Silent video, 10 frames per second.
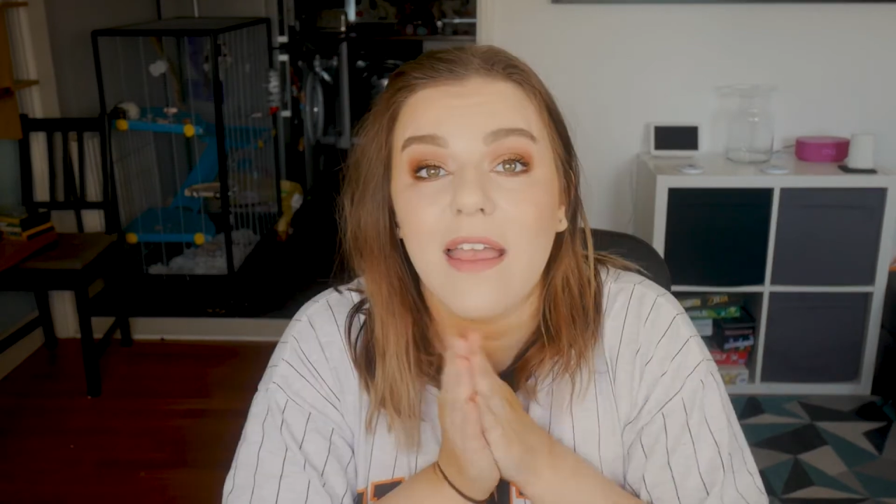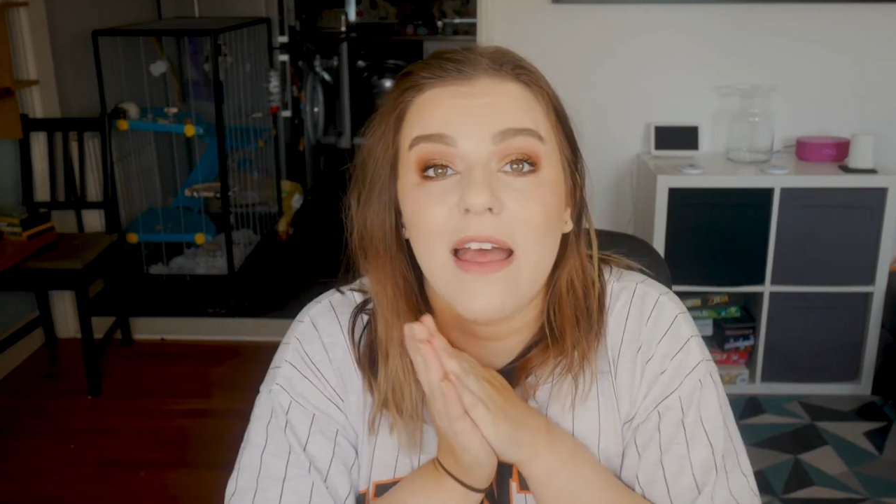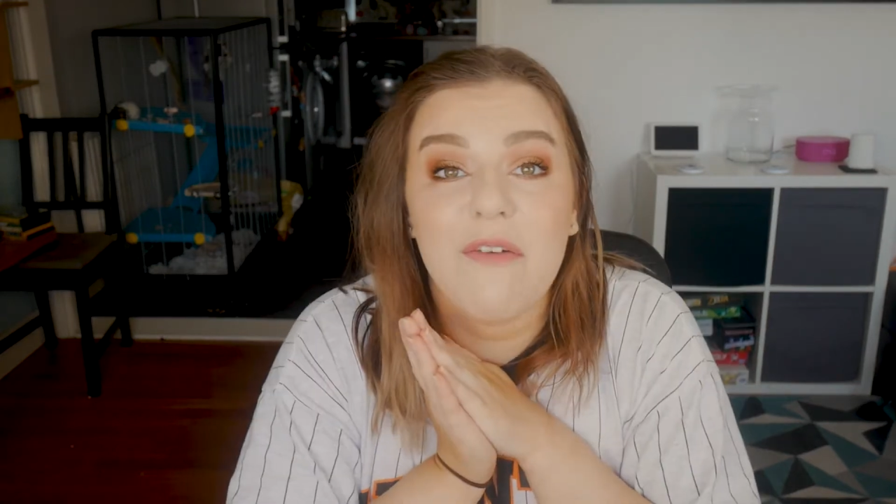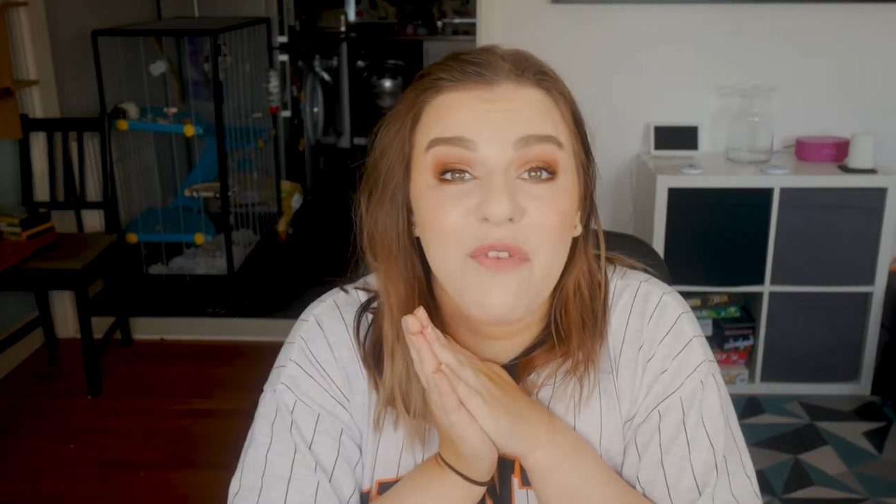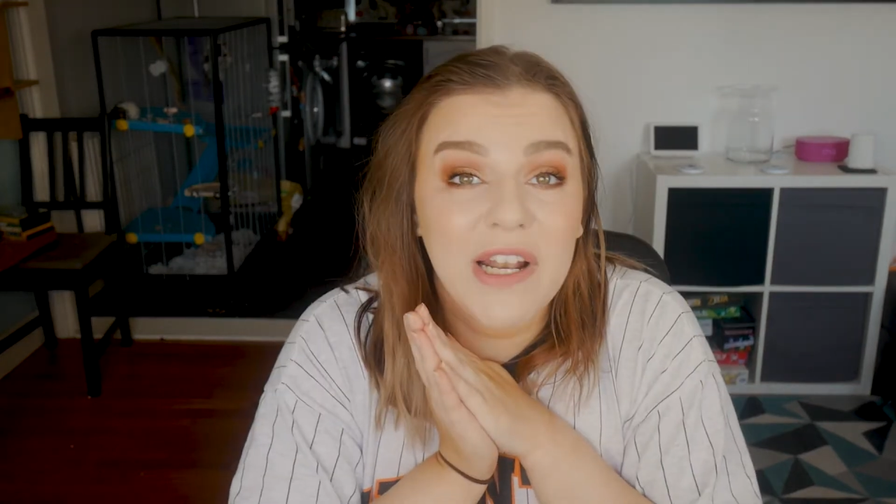
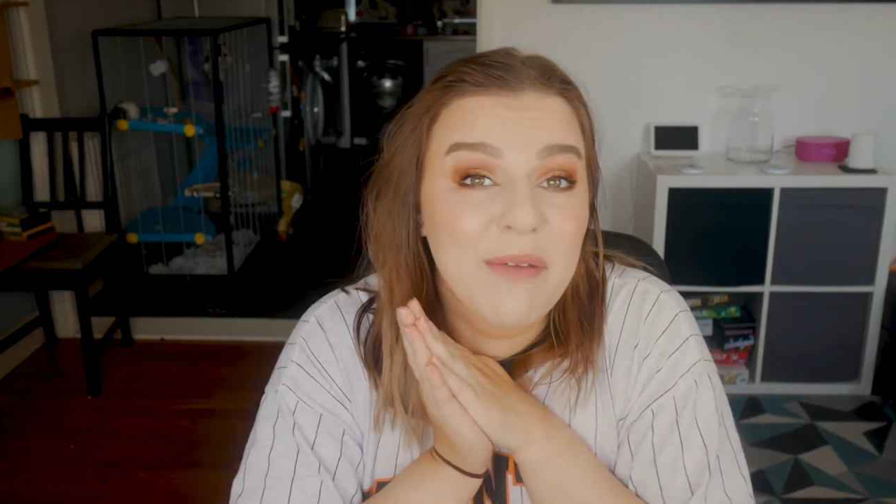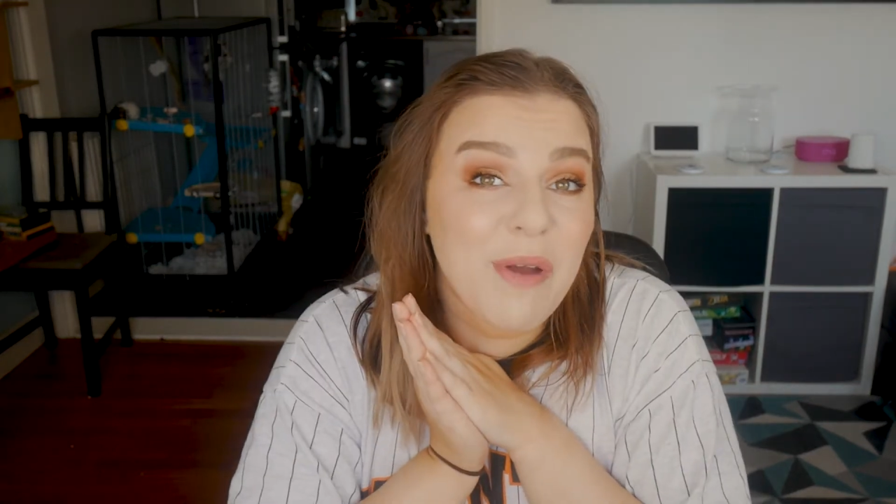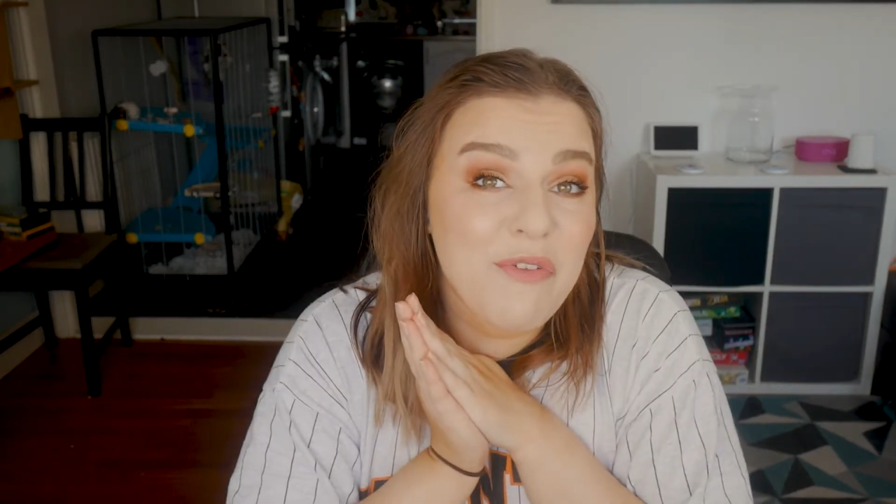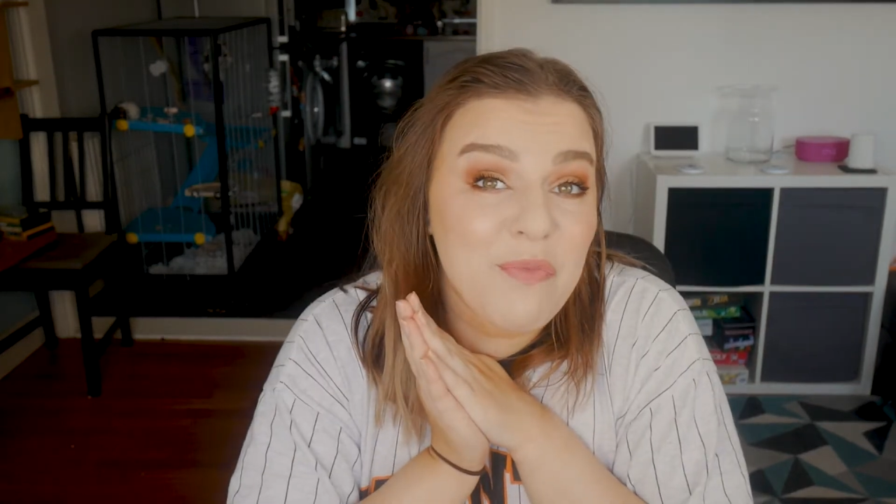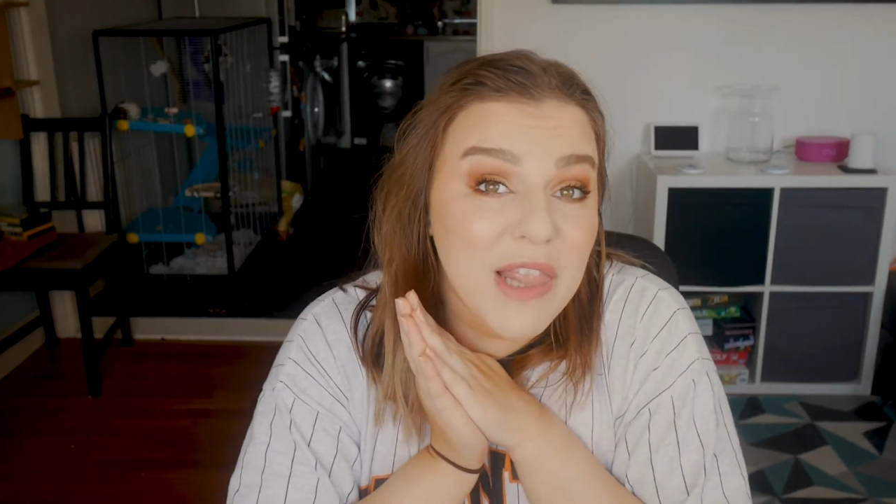And then finally,
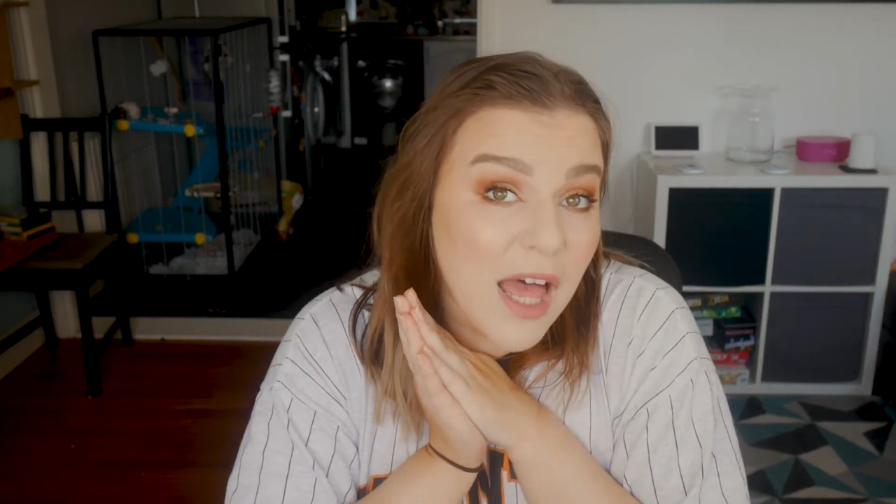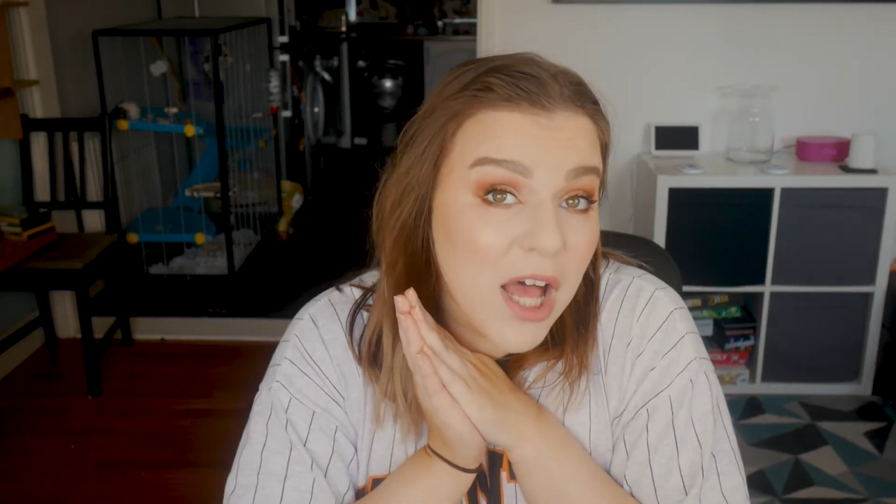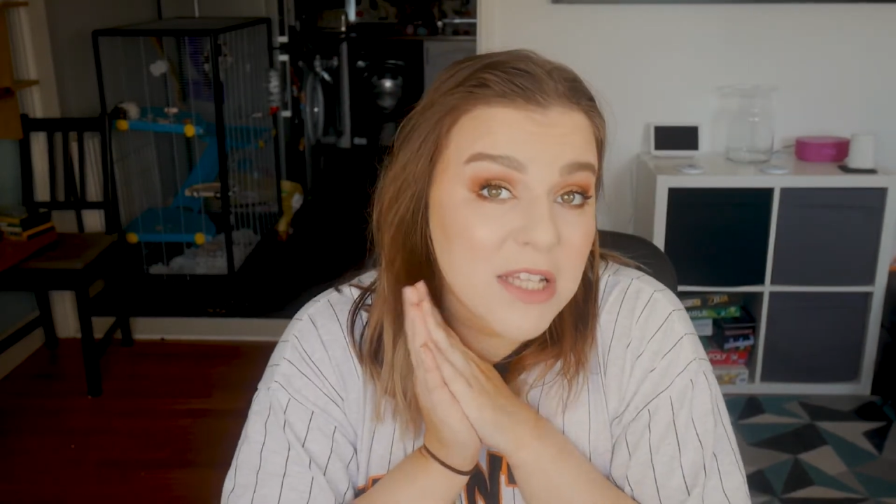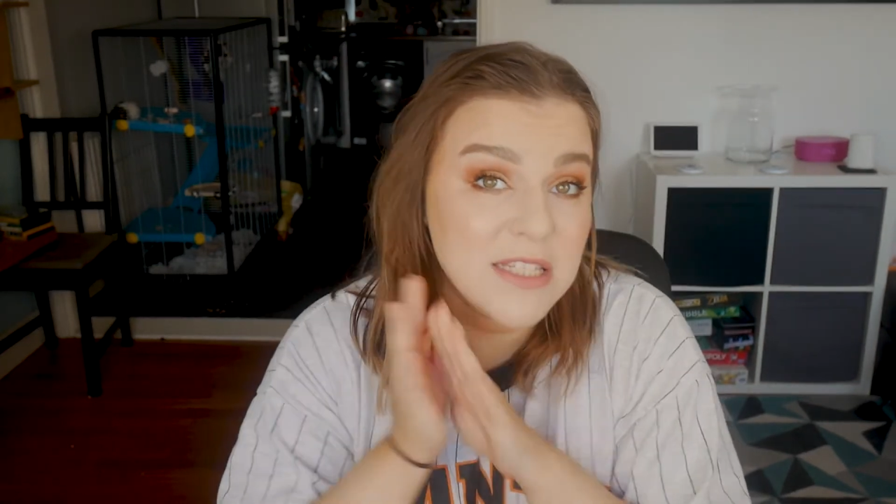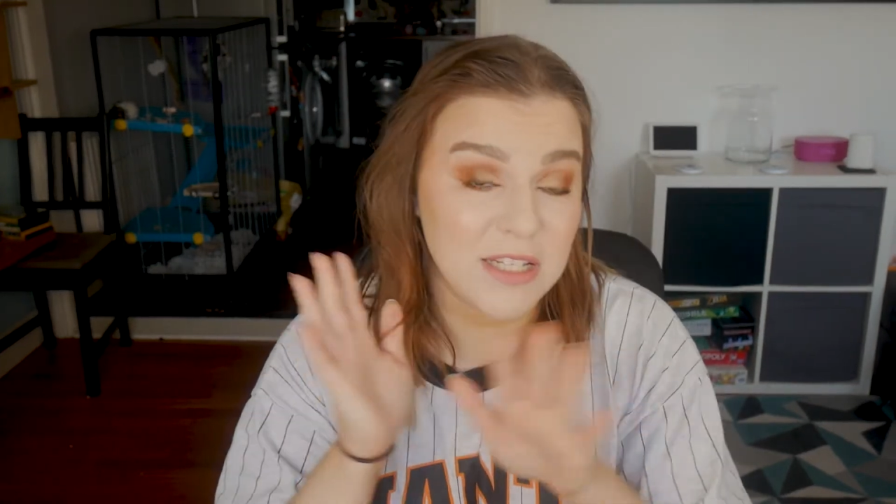my
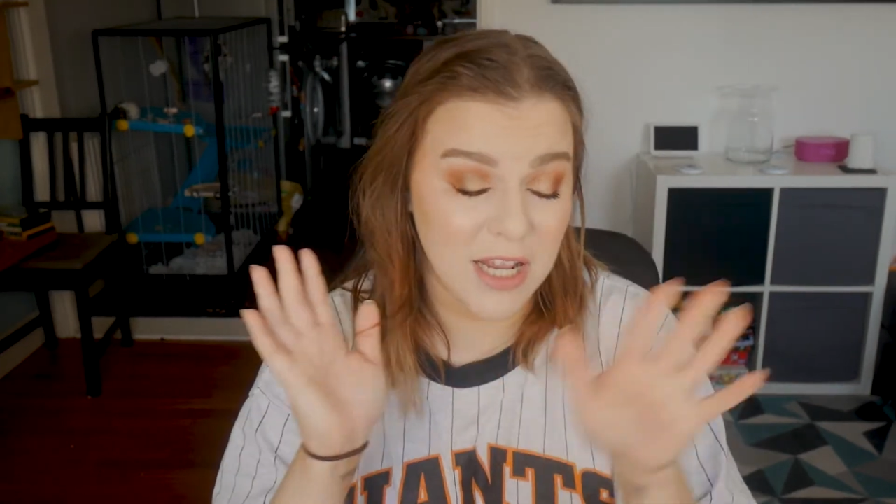last